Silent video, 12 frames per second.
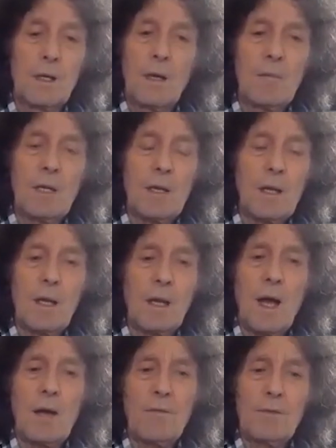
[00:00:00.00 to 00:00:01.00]
I mean,
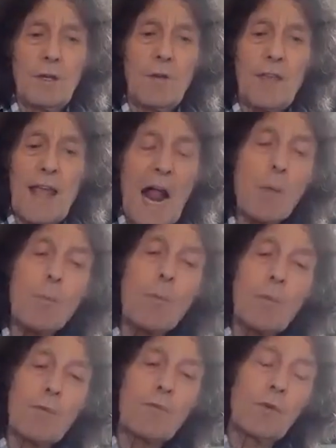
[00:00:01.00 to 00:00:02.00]
I, have you know, the album
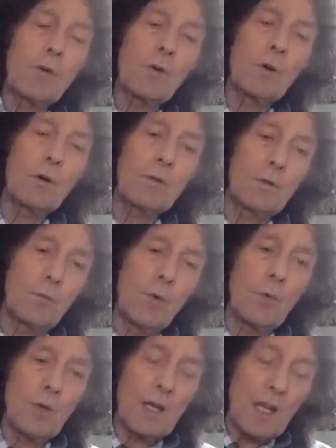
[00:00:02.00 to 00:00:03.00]
before the
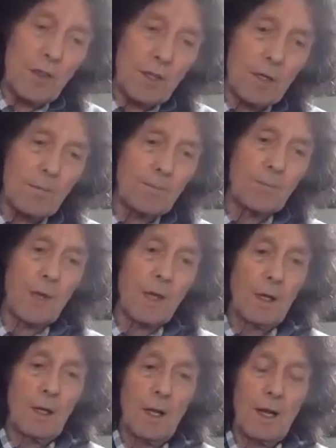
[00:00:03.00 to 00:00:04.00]
one with Ethan,
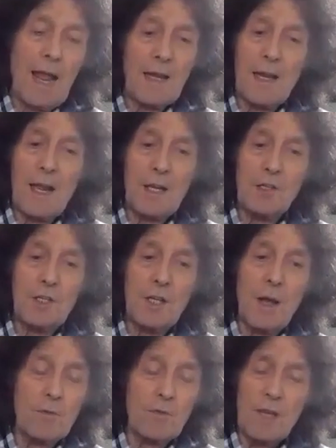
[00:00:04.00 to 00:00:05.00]
Latin ala G,
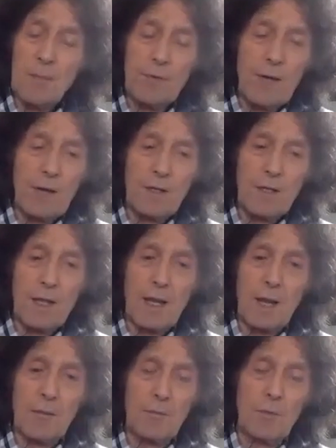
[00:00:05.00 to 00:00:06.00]
I was really proud of that
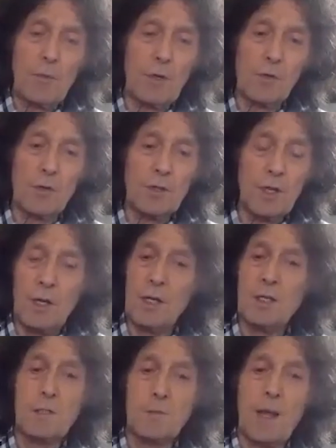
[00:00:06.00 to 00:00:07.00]
album. We recorded it
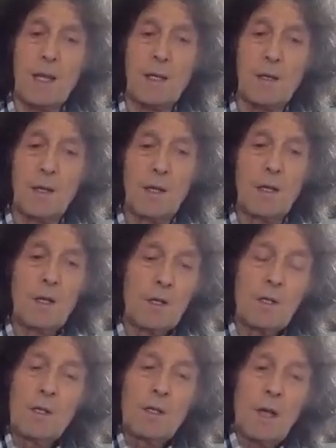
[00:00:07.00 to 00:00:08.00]
in Spain.
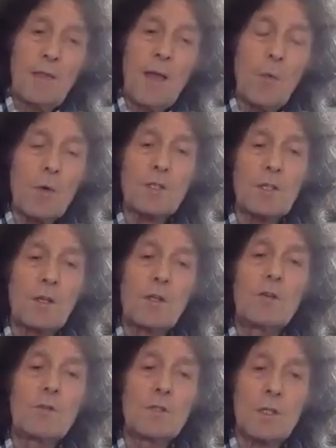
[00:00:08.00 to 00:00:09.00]
And that wasn't a
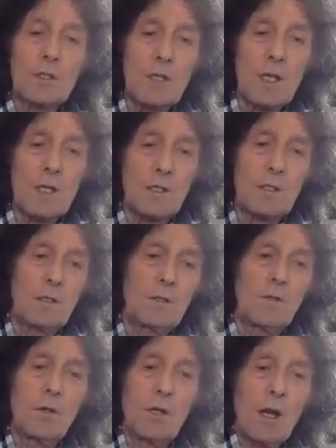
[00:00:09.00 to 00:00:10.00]
huge success. And
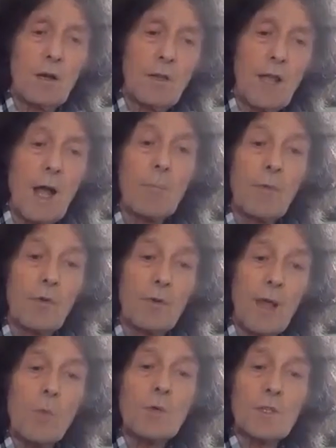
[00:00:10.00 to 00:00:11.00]
you could argue the album before
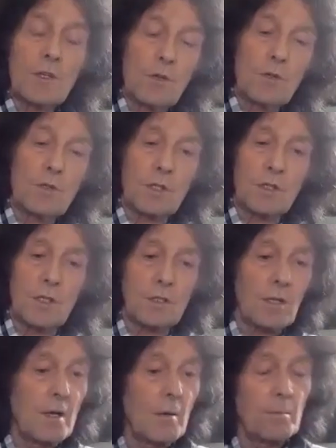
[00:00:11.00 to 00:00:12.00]
that wasn't a huge success.
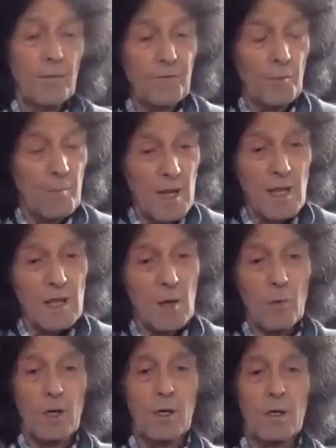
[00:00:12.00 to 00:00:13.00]
But for me, they
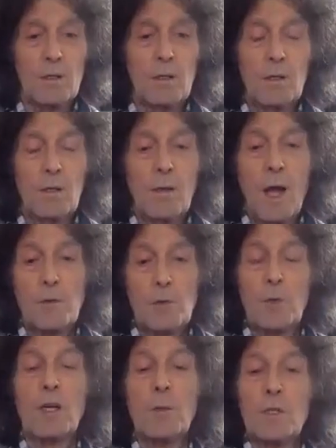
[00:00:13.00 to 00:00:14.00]
were. Mm-hmm. I was
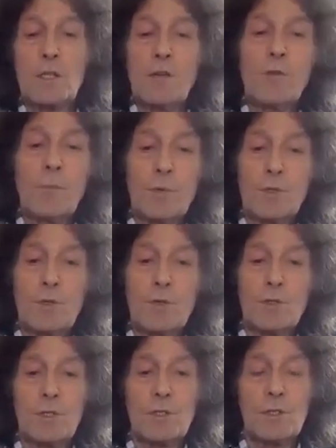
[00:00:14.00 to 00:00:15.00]
working with different
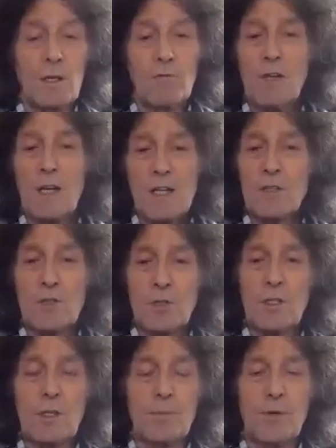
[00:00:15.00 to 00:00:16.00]
producers. I really
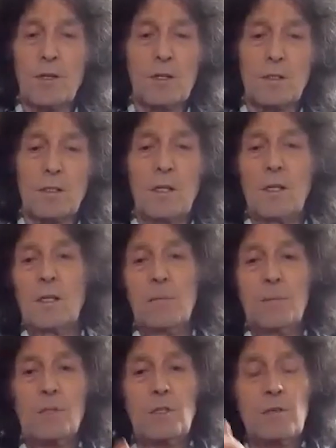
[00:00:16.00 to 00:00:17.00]
enjoyed the product.
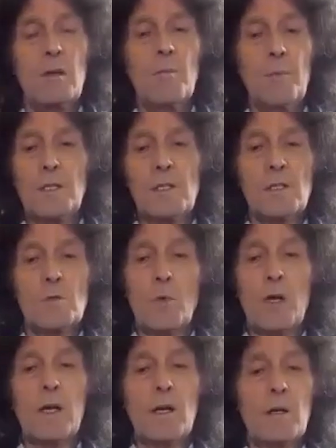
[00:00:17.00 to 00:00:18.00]
But you're in a business
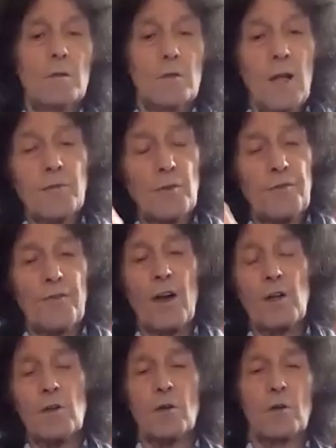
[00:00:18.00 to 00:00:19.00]
where you have to
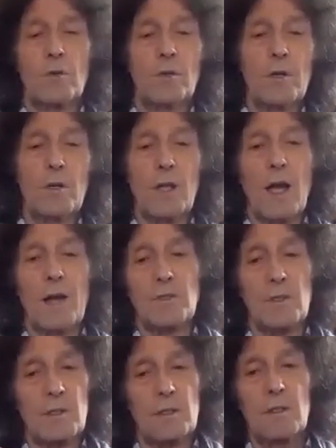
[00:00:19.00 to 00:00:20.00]
fight your corner. You have
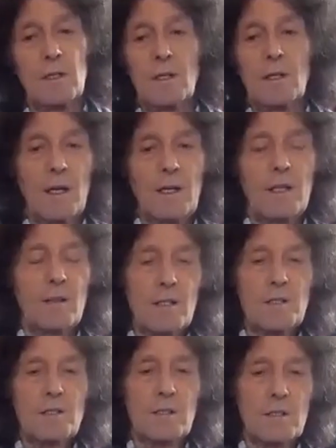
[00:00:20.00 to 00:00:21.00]
to, and
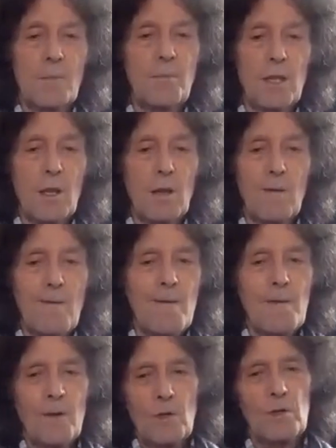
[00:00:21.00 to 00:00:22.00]
there's something
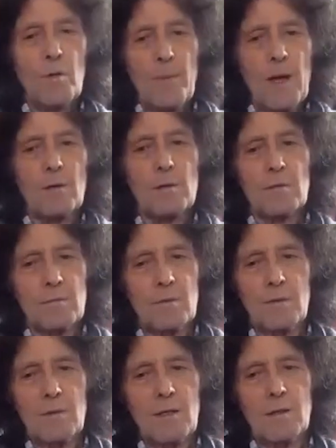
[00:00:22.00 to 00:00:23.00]
good about
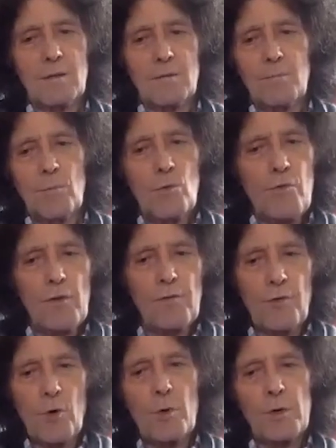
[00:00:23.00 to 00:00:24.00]
you know, moving
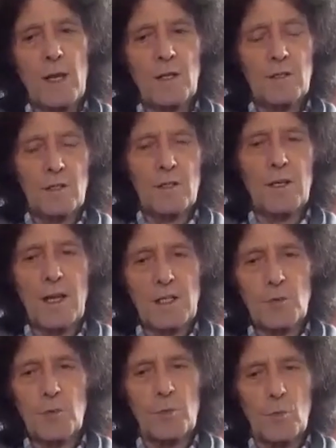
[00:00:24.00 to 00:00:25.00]
forward into the
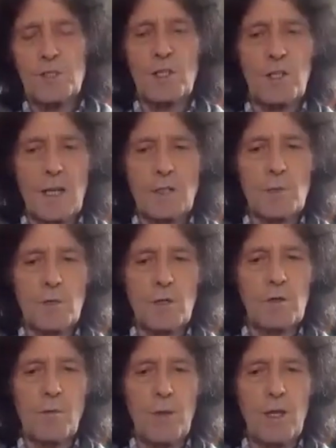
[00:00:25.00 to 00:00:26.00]
next one, what's the next one going
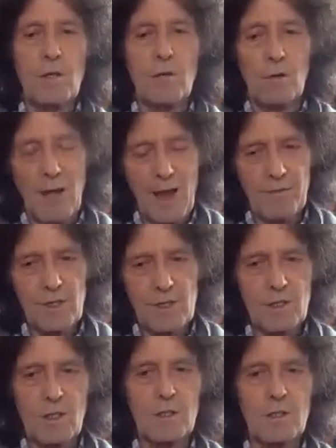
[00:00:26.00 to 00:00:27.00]
to be? You will have the
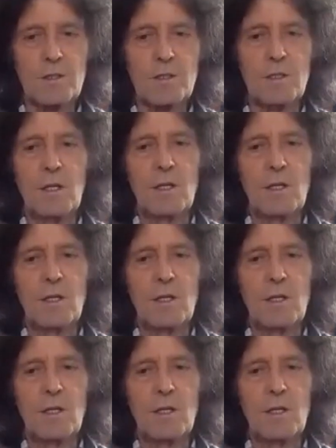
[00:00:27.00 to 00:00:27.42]
songs,